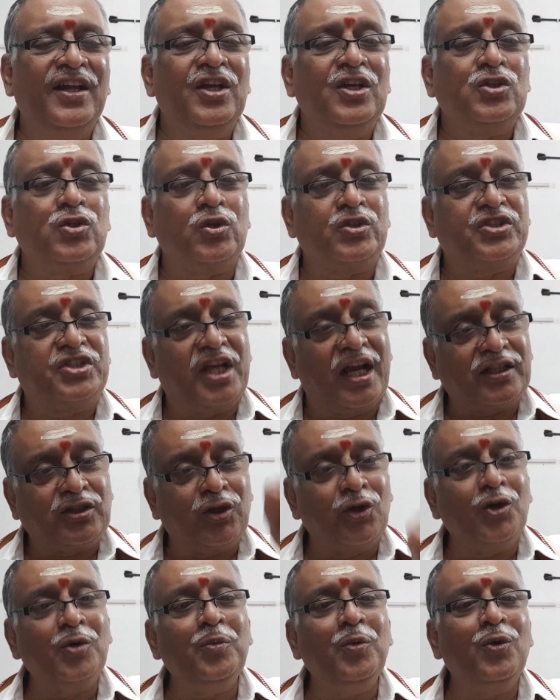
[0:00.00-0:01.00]
So
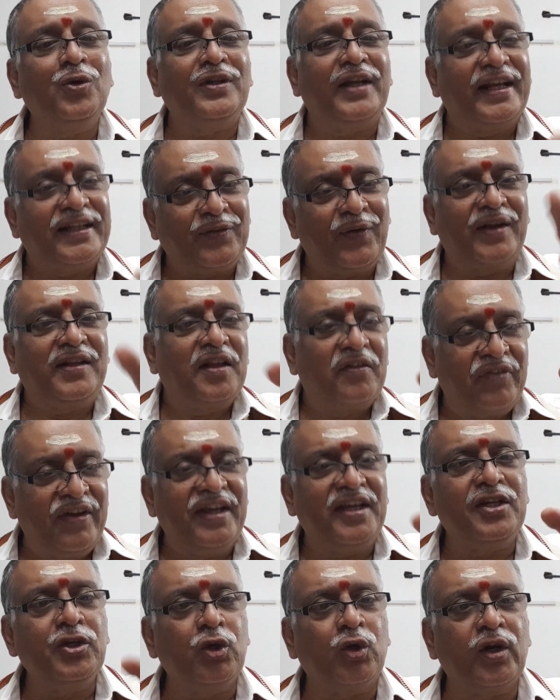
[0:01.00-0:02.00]
Chaturmurti, like the
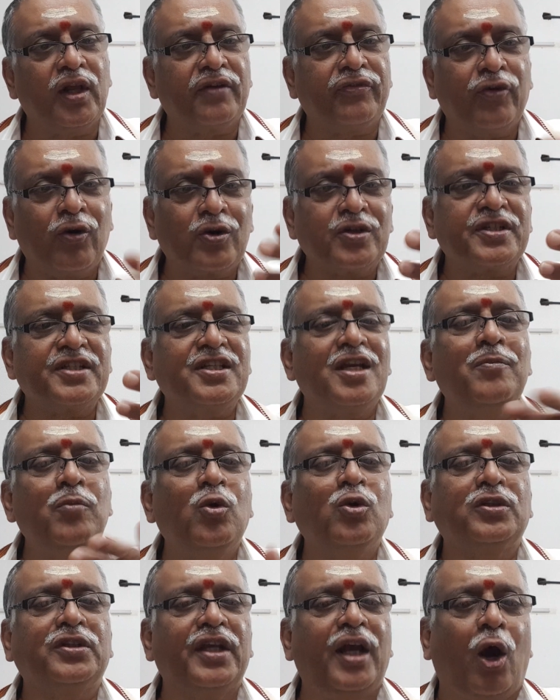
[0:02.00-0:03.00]
weak nuclear force, is a
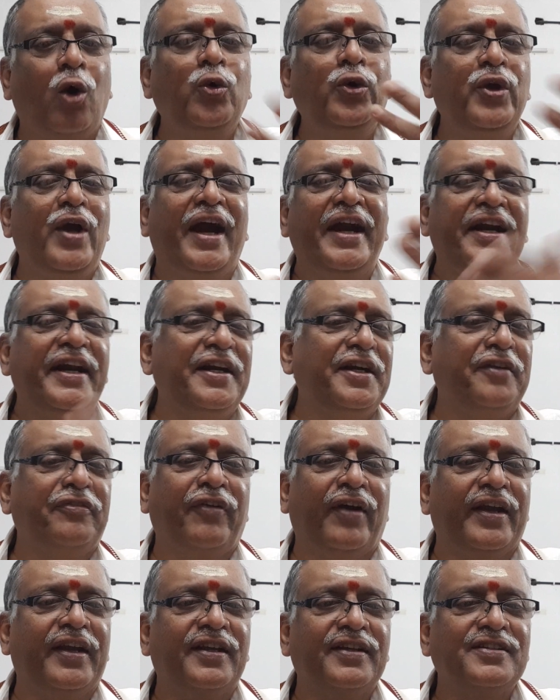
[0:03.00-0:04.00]
Murti. How do you
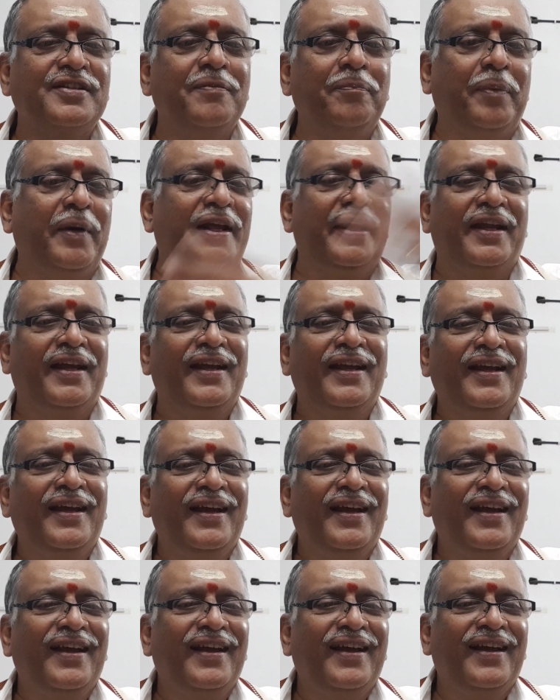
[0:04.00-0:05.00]
identify? Simply,
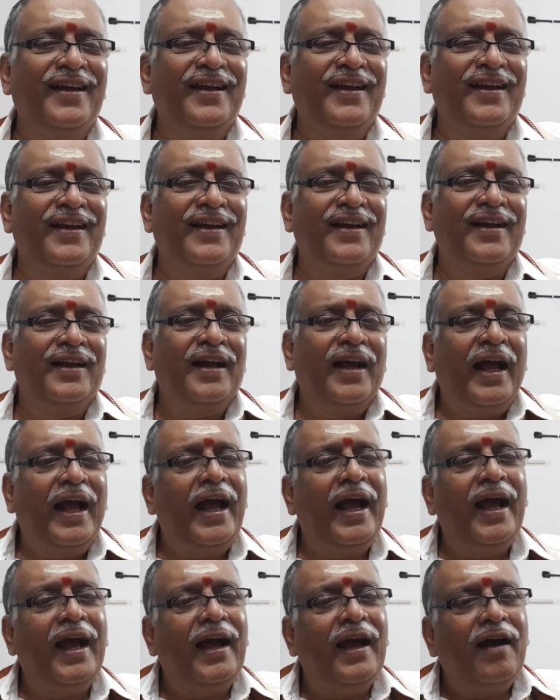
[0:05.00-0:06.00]

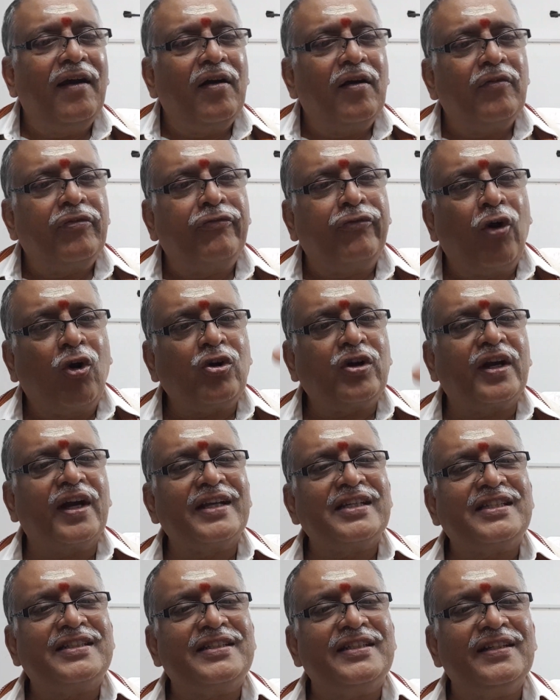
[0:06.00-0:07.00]
a
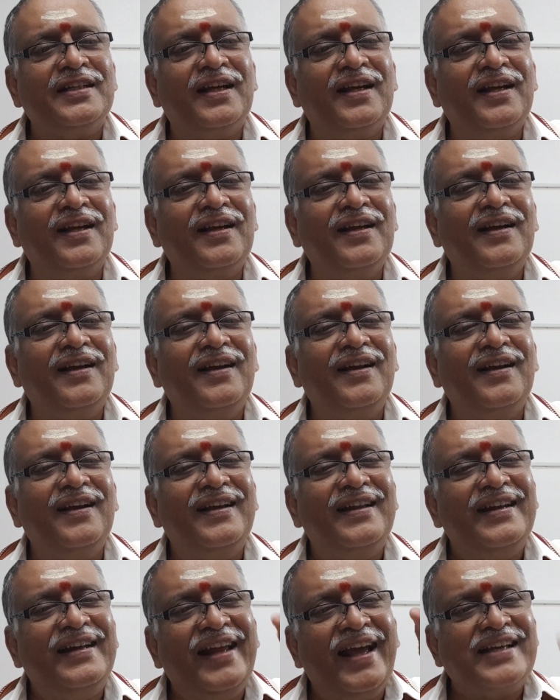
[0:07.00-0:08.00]
focused
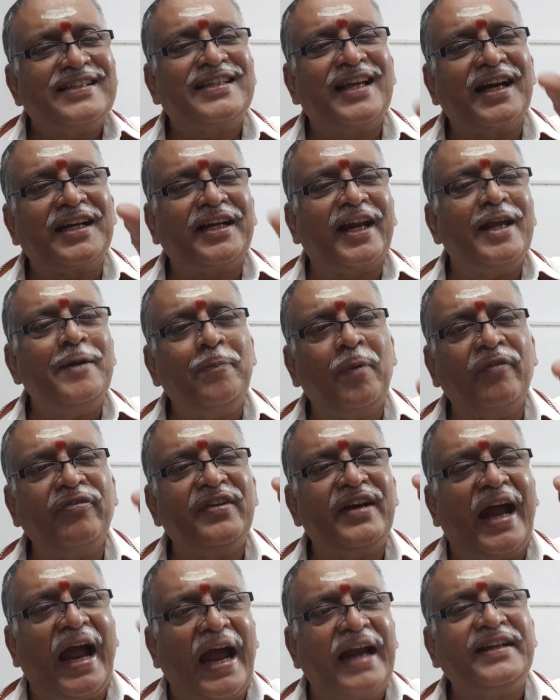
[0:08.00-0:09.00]
laser type of
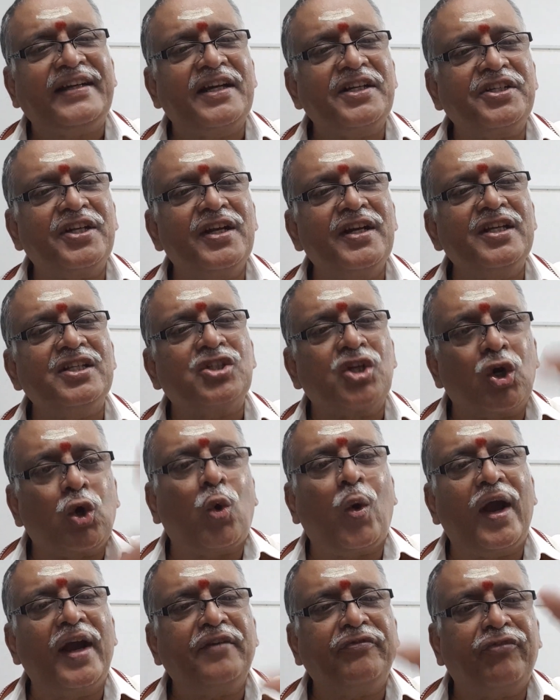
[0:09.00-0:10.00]
an attention is
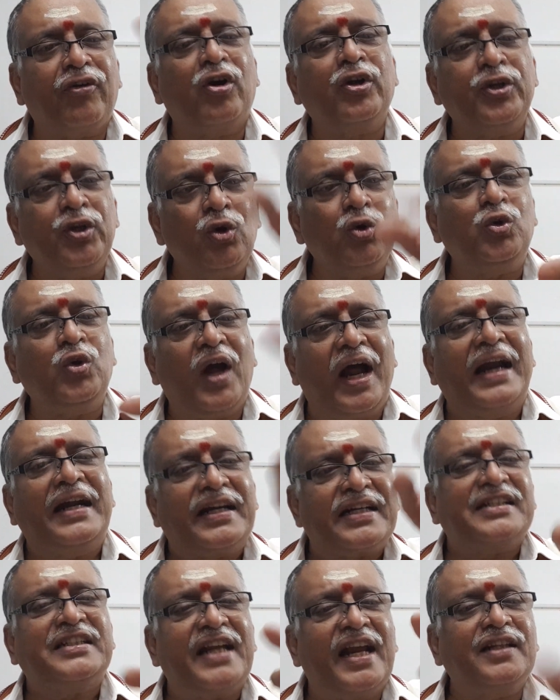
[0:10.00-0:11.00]
required for you to
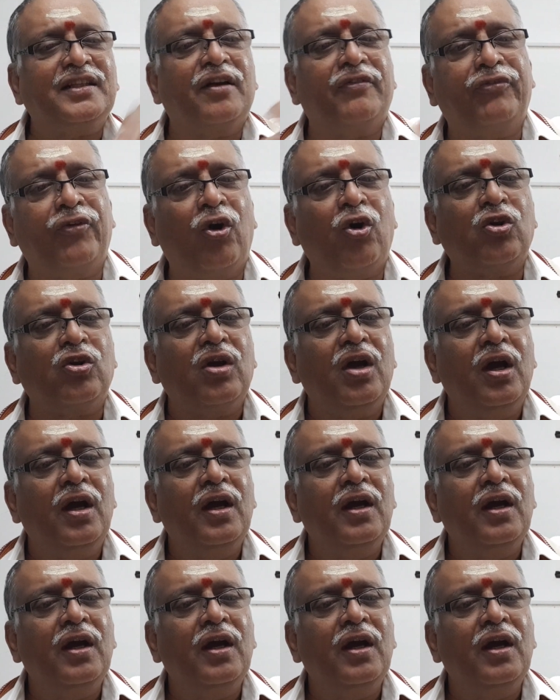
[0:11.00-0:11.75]
understand the four